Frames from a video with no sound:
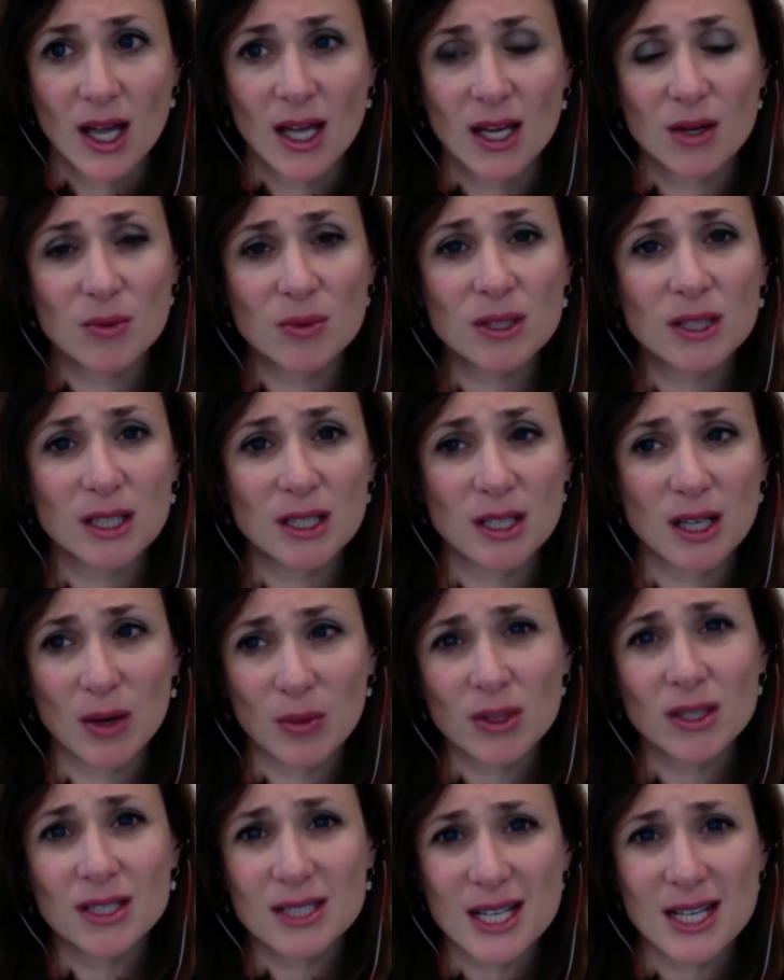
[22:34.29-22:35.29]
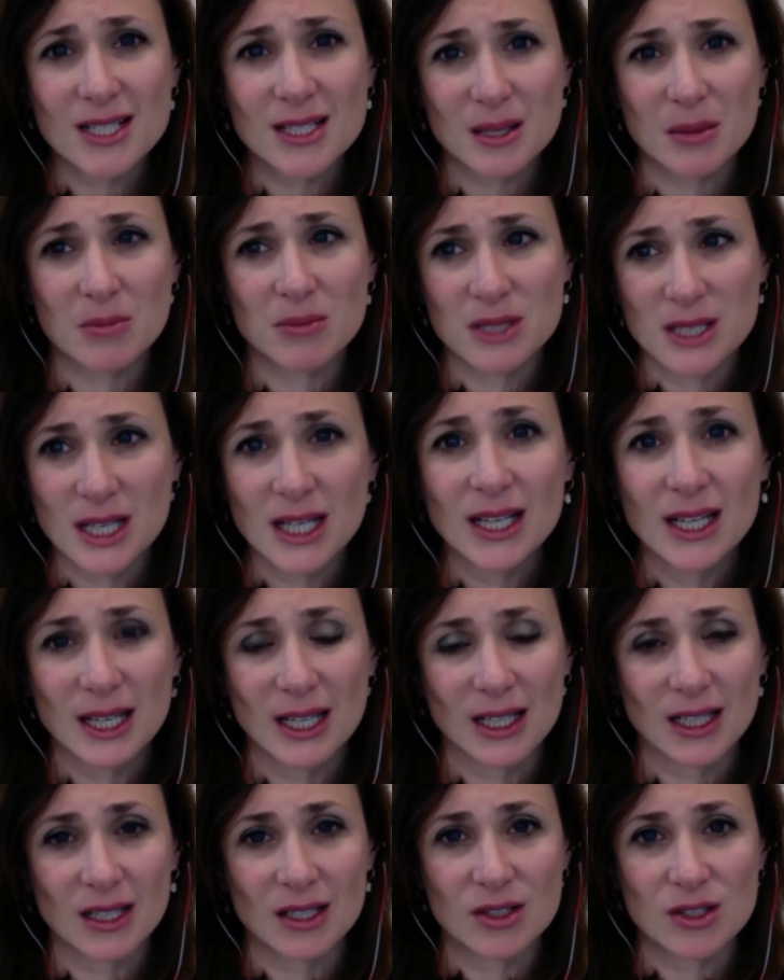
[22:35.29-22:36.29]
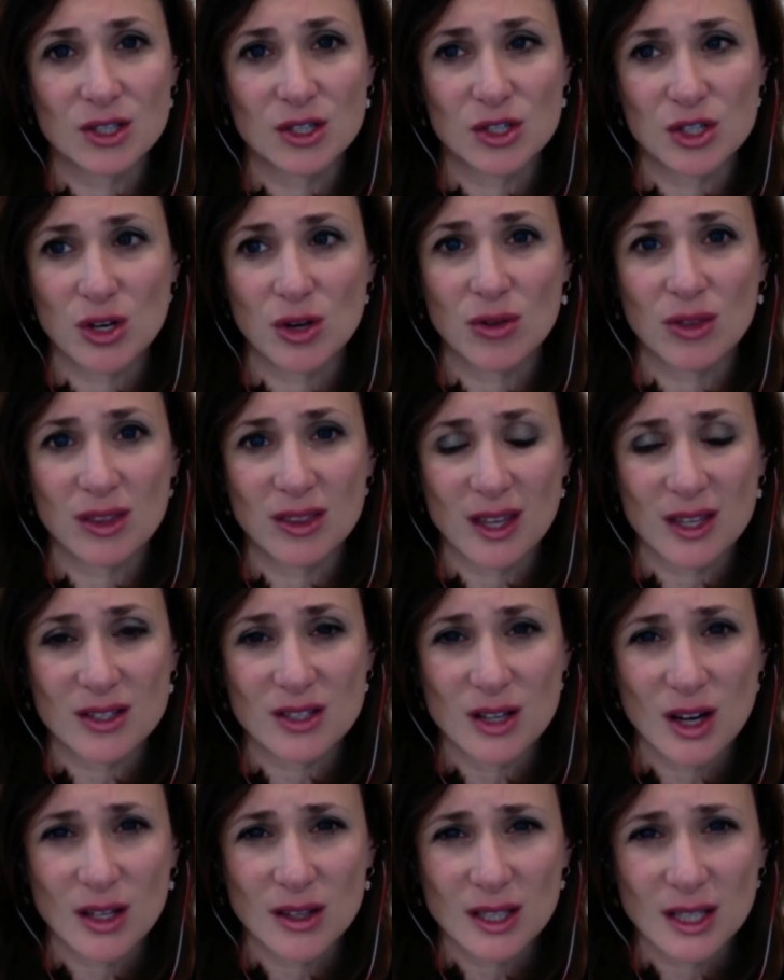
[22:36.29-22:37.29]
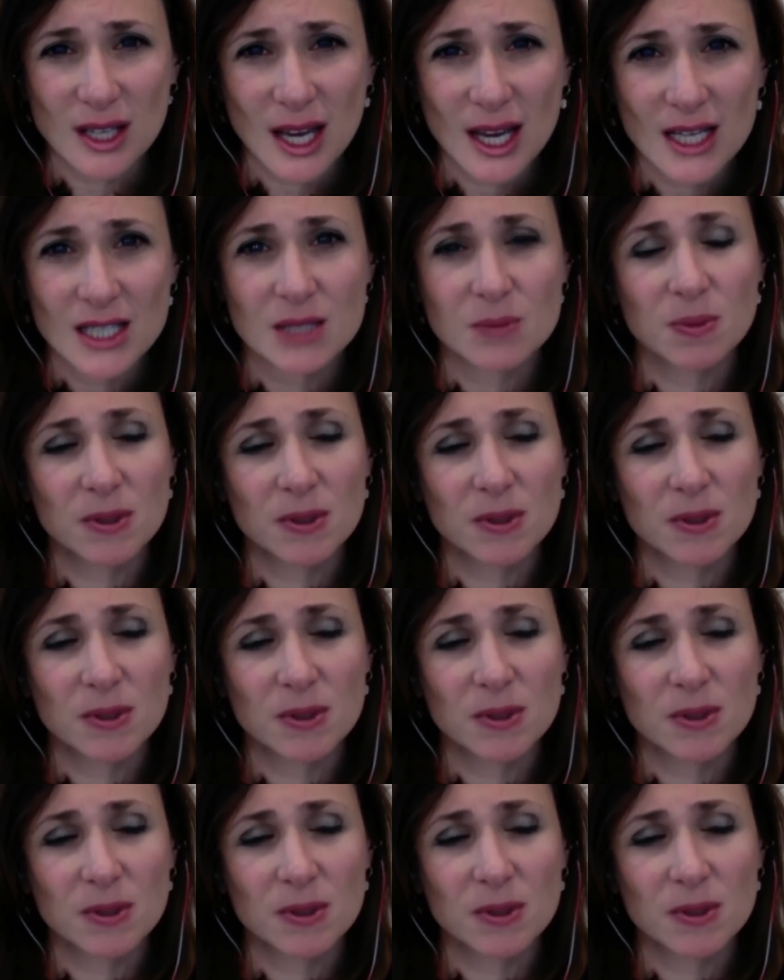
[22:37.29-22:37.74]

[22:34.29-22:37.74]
And it really it really takes some digging to show that that's not the case.